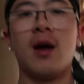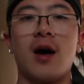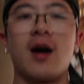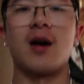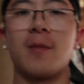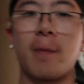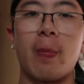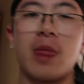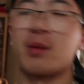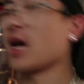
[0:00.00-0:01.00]

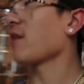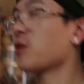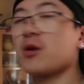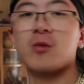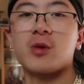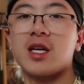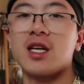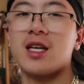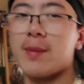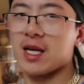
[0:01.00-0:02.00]
Um, but after
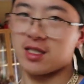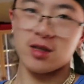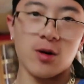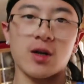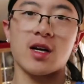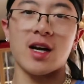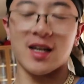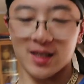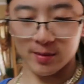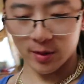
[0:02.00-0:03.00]
we got back to New York, I
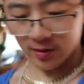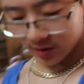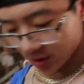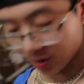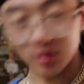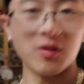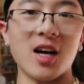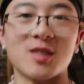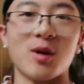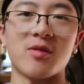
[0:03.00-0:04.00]
ended up going to chill with the
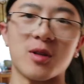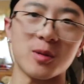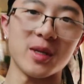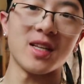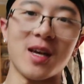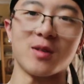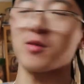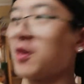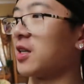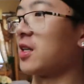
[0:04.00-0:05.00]
vlog squad for a little bit, and that was
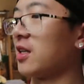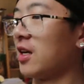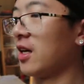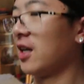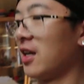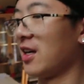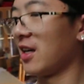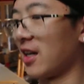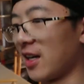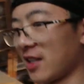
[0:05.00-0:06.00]
fun.
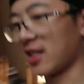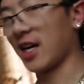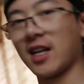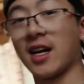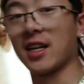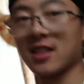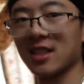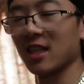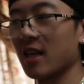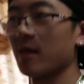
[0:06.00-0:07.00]
Uh, glad I got to
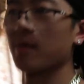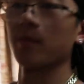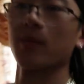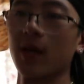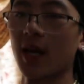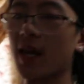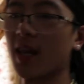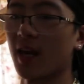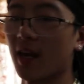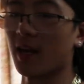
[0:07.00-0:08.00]
see them,
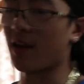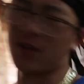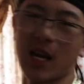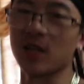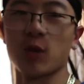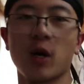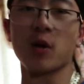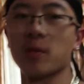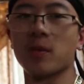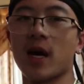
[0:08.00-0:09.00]
and then after that I just went
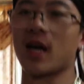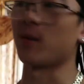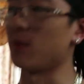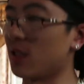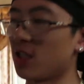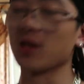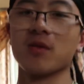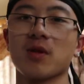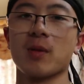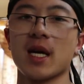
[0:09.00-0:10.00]
home and been
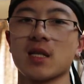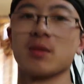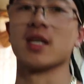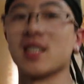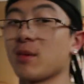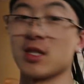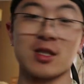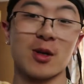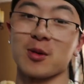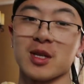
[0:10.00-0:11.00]
chilling for the past couple days. I've been
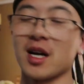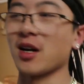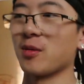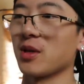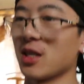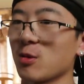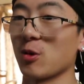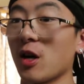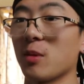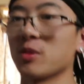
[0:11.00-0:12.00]
so tired because we
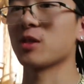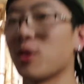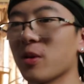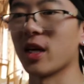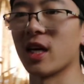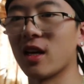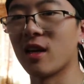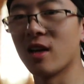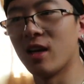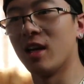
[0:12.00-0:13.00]
were up so late
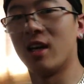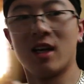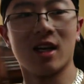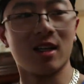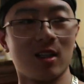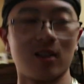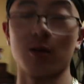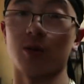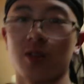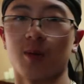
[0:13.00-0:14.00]
and just
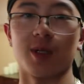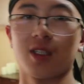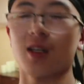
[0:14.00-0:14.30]
doing so much